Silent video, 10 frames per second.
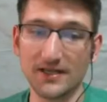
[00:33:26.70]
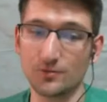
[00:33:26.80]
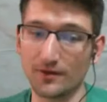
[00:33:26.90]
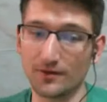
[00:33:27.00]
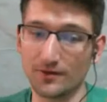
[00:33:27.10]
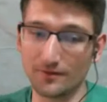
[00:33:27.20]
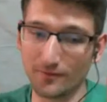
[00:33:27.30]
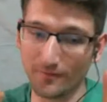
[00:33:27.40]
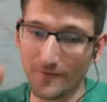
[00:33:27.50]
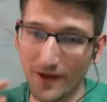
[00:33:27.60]
with
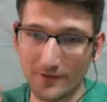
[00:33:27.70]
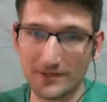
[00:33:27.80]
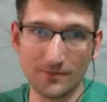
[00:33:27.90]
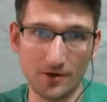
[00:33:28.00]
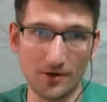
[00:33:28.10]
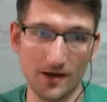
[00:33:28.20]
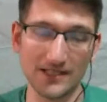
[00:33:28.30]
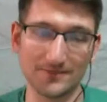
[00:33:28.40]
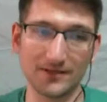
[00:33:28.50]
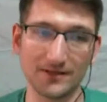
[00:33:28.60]
very small
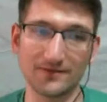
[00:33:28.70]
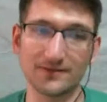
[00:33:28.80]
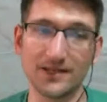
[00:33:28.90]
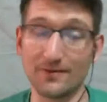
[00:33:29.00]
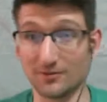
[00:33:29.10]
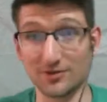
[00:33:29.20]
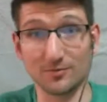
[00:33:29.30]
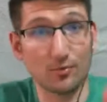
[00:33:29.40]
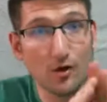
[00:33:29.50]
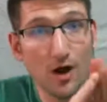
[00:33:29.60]
aspect of this game. You
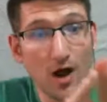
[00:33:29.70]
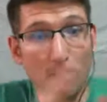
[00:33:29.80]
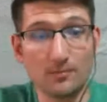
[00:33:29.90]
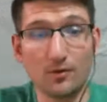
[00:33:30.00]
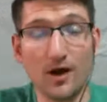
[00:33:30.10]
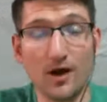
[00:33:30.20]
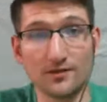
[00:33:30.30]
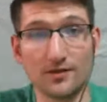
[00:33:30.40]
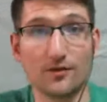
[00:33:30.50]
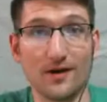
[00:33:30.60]
should probably broaden
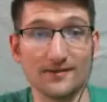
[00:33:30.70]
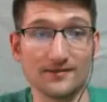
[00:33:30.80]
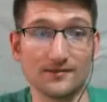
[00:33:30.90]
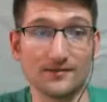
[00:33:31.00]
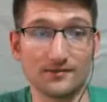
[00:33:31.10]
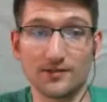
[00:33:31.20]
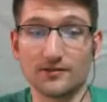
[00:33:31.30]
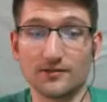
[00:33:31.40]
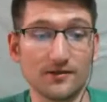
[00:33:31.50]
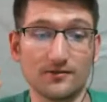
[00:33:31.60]
your horizons just a
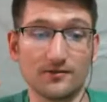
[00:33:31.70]
little.